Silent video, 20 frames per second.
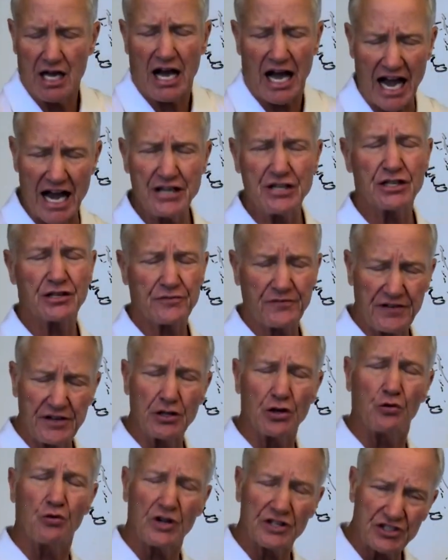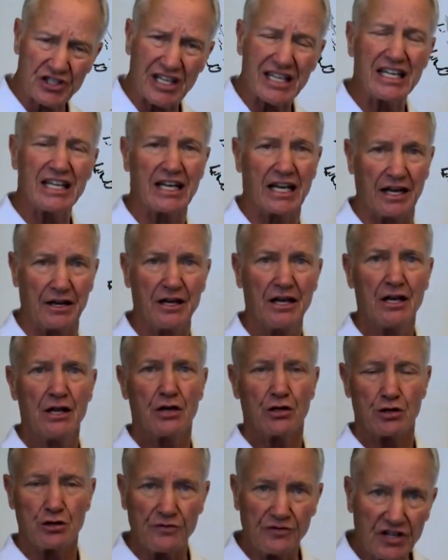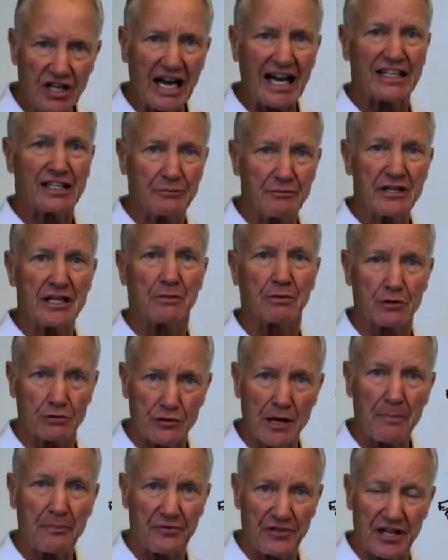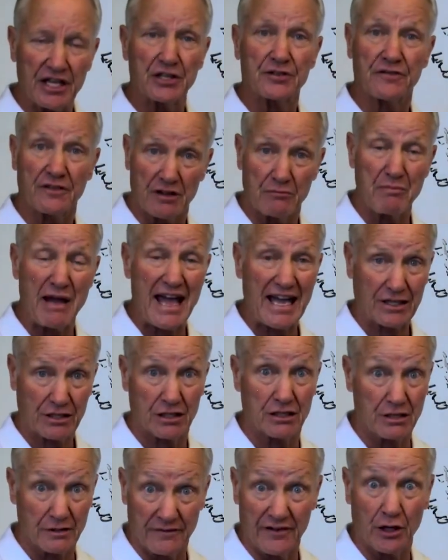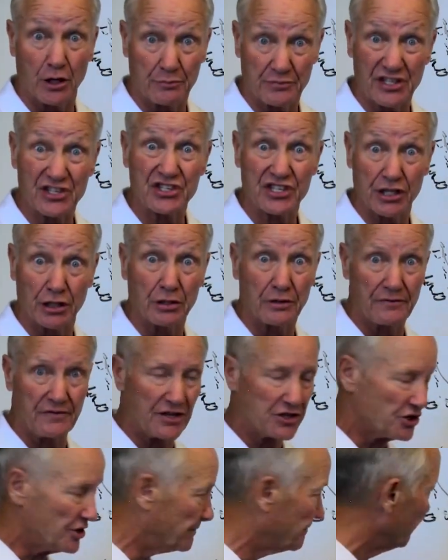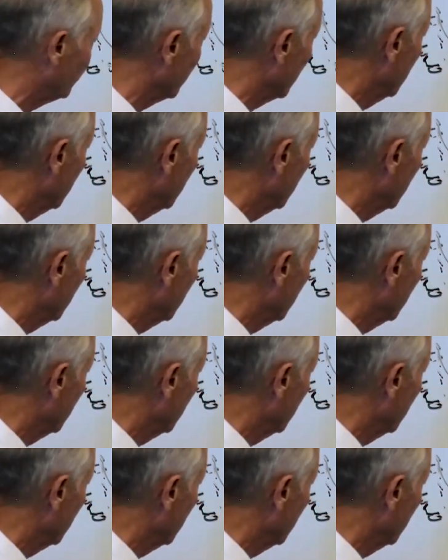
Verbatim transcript: I just feel once again, you've got to be able to rep things for the back to develop the skill of vision.